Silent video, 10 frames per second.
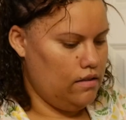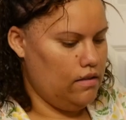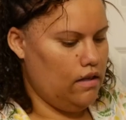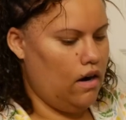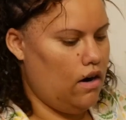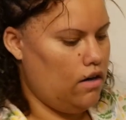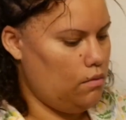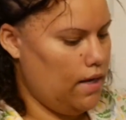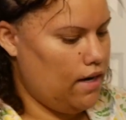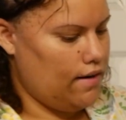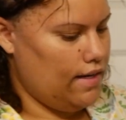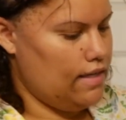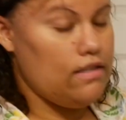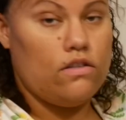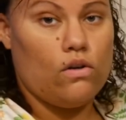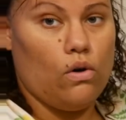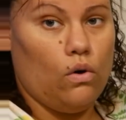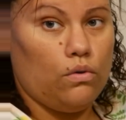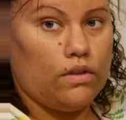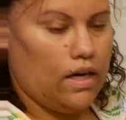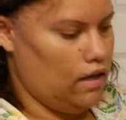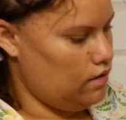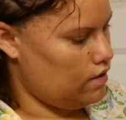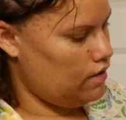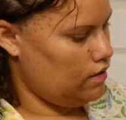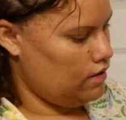the hardware is gold colored.